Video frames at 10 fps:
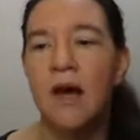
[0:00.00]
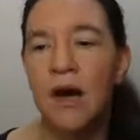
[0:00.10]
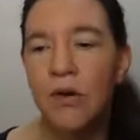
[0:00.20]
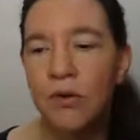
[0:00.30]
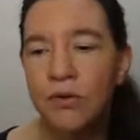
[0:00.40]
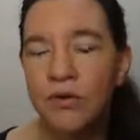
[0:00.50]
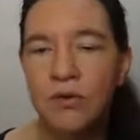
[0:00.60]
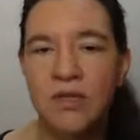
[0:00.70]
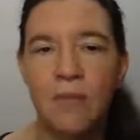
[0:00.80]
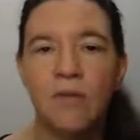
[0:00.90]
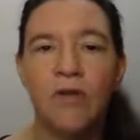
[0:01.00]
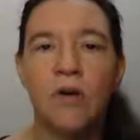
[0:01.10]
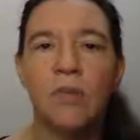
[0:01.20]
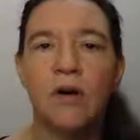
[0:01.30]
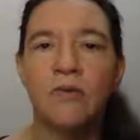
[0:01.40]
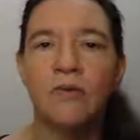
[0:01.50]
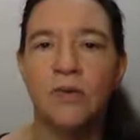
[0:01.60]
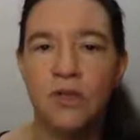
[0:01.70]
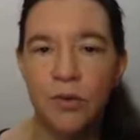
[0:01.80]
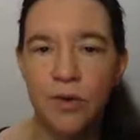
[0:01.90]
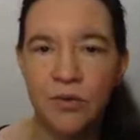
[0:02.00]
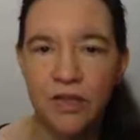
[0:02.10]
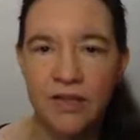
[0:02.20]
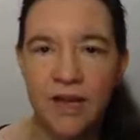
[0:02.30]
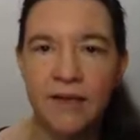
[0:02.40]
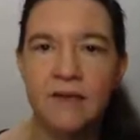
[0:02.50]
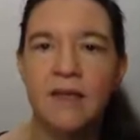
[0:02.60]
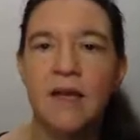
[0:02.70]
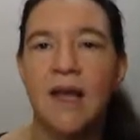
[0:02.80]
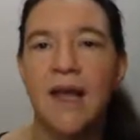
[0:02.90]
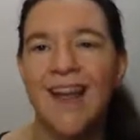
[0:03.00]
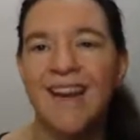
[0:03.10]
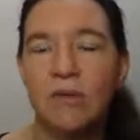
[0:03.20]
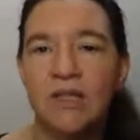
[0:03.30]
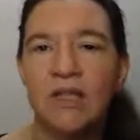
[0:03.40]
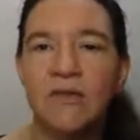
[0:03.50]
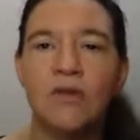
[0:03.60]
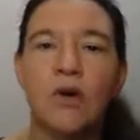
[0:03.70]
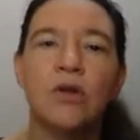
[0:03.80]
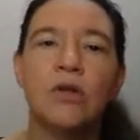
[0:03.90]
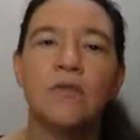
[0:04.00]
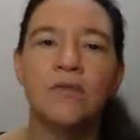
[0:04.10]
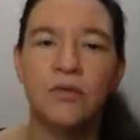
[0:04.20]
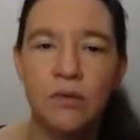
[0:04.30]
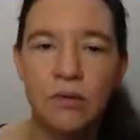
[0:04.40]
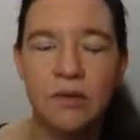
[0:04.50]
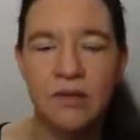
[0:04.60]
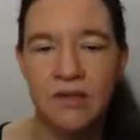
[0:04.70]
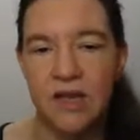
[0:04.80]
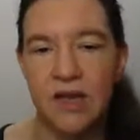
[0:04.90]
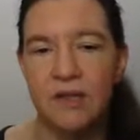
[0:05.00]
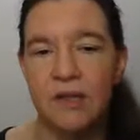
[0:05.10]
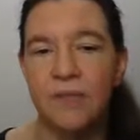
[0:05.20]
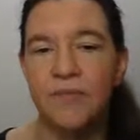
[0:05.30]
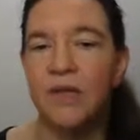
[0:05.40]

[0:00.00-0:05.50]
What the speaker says: are also some form of scrolled attacks and not even on the full size.